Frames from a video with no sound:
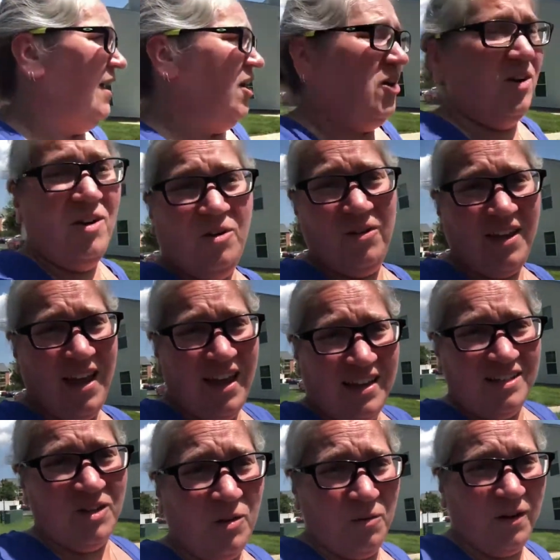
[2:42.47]
And, oh yeah,
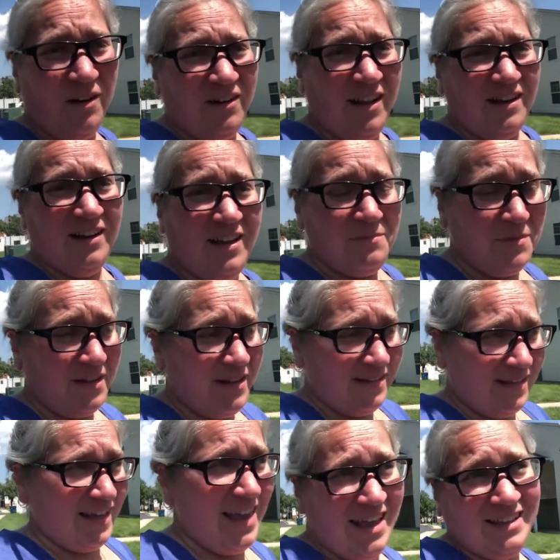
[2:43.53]
I don't wear it at night
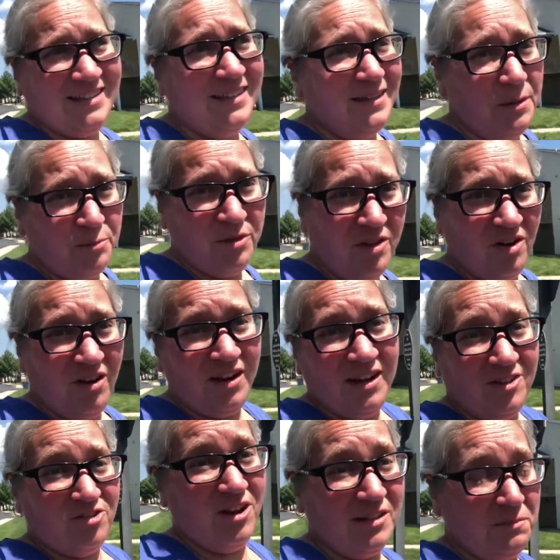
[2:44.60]
because I can't sleep with it on.
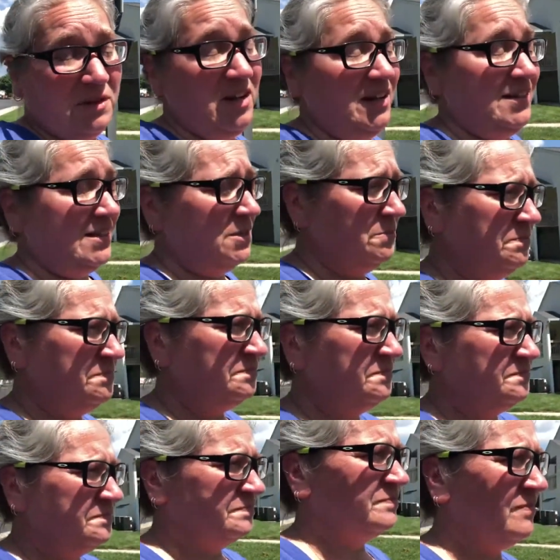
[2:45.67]
It drives me nuts.
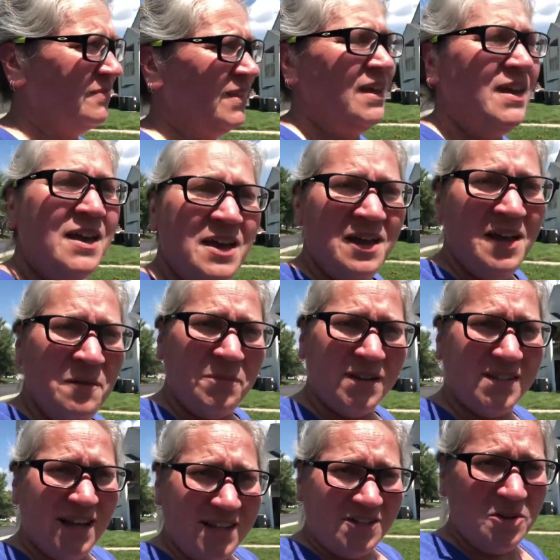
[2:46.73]
But
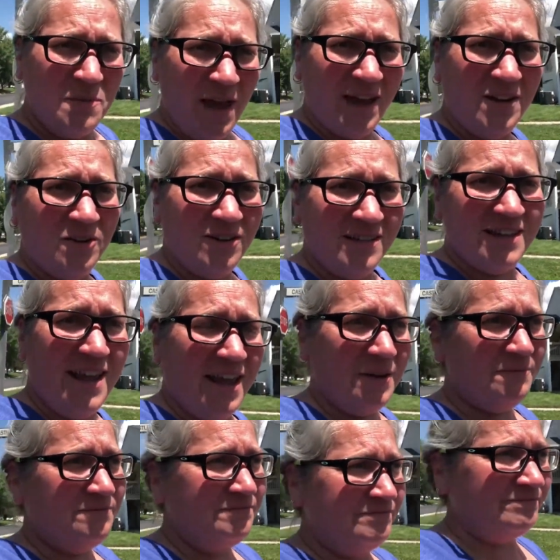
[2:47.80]
it's not too bad during the day.
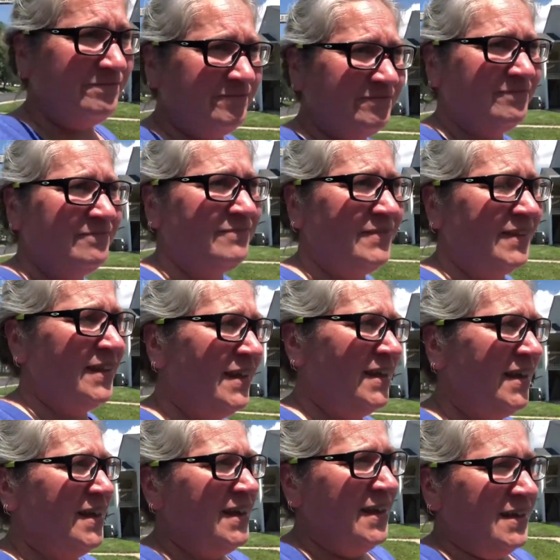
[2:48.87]

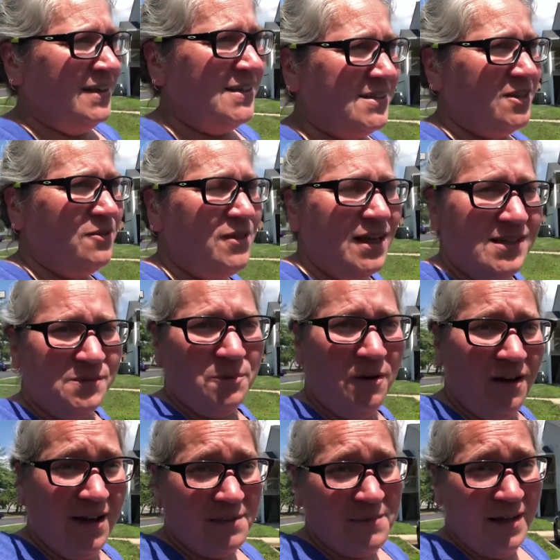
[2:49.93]
So that's
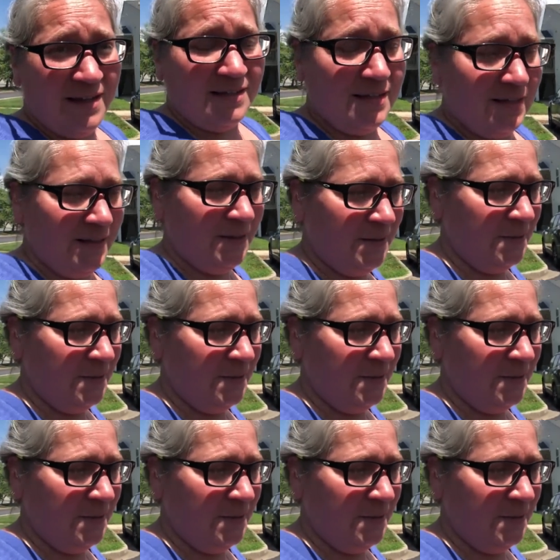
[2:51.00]
where I'm at.